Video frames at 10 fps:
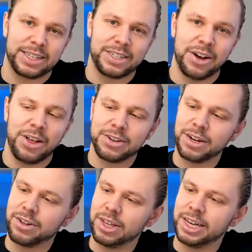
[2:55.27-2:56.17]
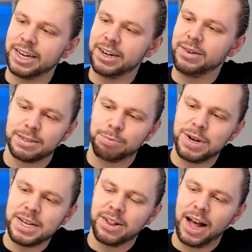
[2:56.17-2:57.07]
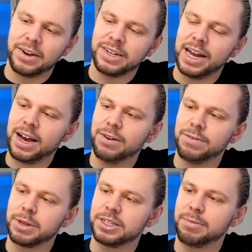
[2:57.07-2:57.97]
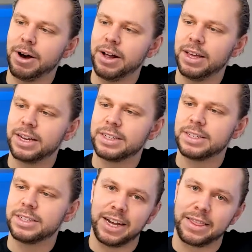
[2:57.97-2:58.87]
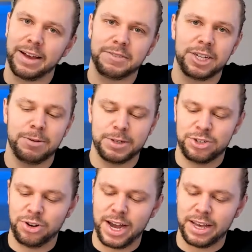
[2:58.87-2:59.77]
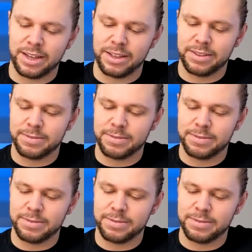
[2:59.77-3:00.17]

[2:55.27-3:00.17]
It's no longer clear. It's pretty cloudy now from the tamales. Nothing left to do but to try it.